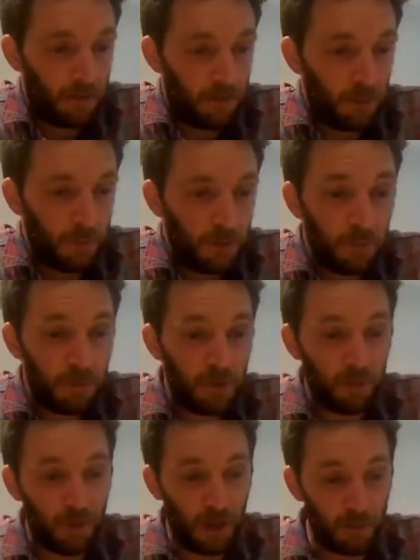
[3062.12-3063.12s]
sometimes
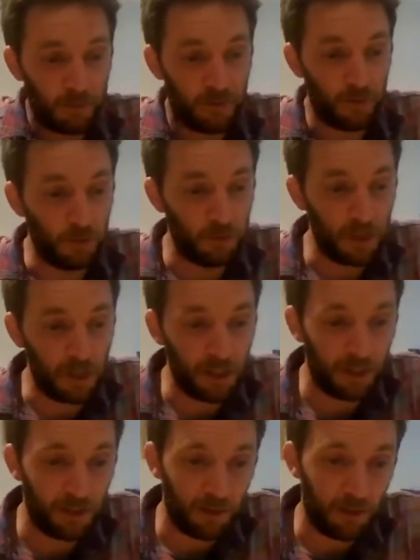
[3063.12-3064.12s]
some crops do
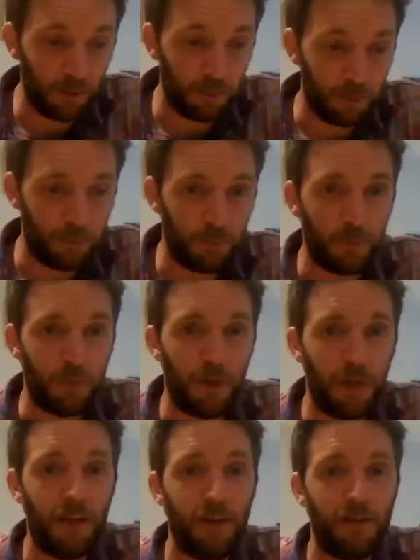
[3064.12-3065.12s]
take a
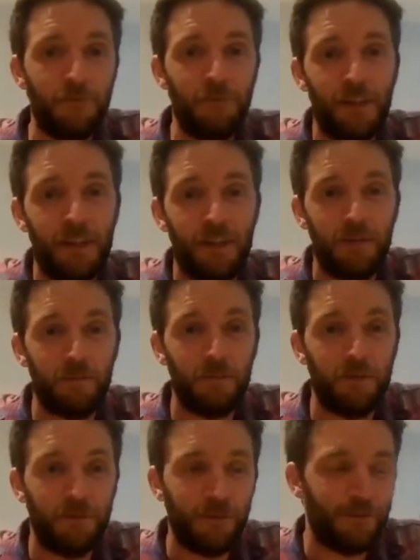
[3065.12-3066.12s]
bit of like
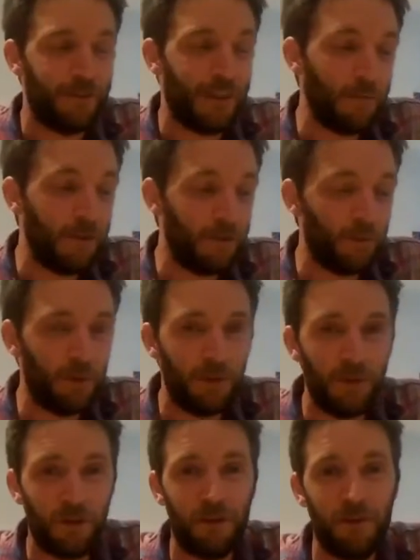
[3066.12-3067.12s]
damage, but
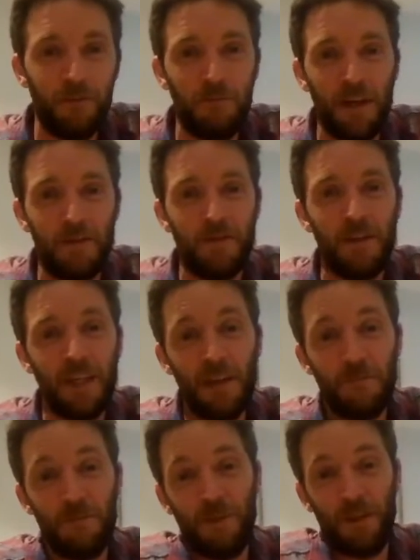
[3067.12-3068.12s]
nothing major. Like
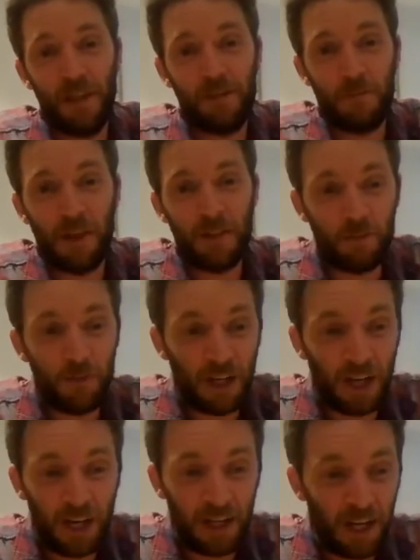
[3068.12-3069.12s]
even like we had some
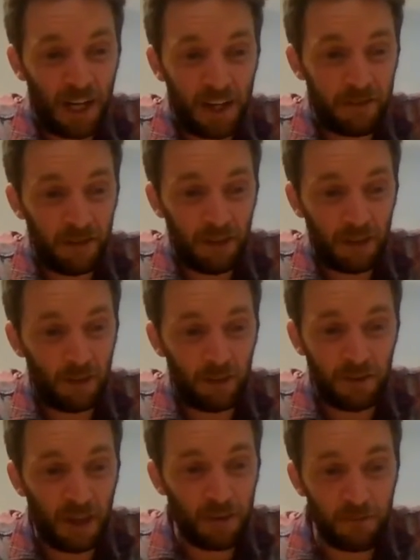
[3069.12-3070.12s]
chard last year,
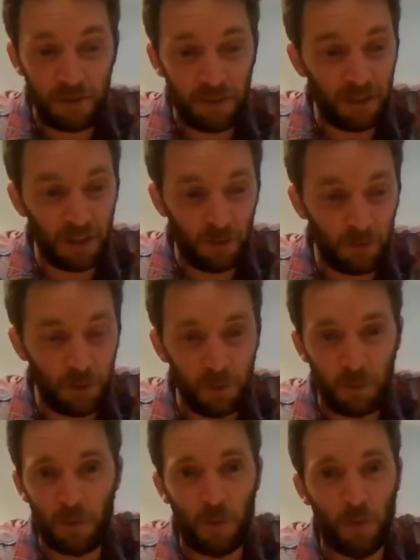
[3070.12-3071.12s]
could definitely still have
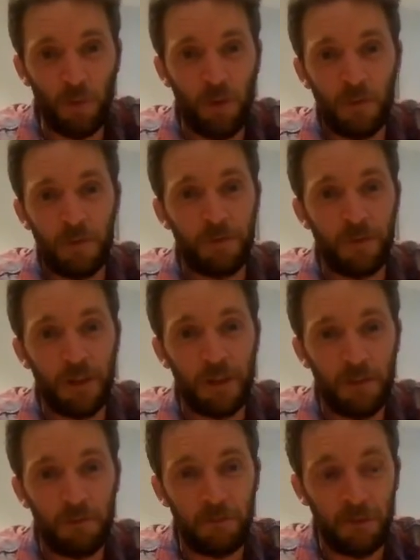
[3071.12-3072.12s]
been sold. It was
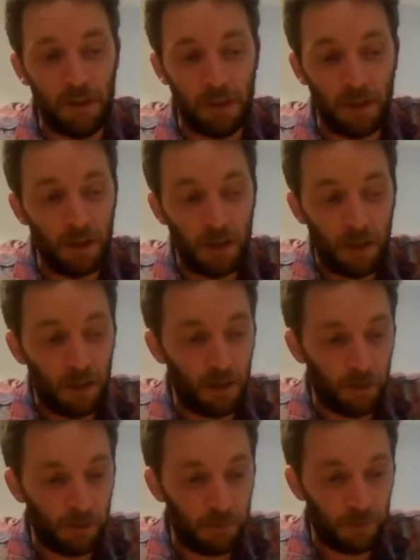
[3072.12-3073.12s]
fine for,
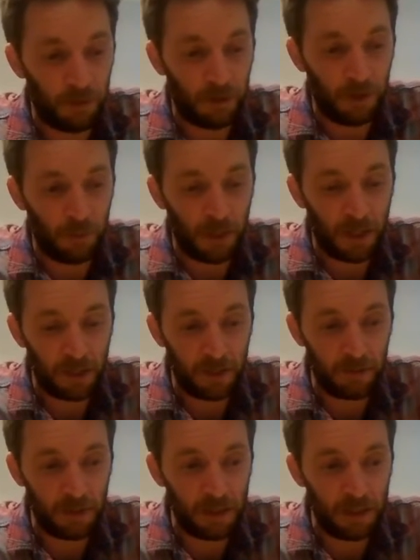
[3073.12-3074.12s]
you know, for a
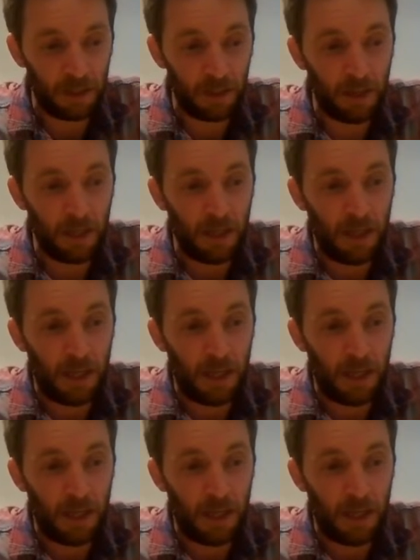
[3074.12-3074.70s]
market or anything.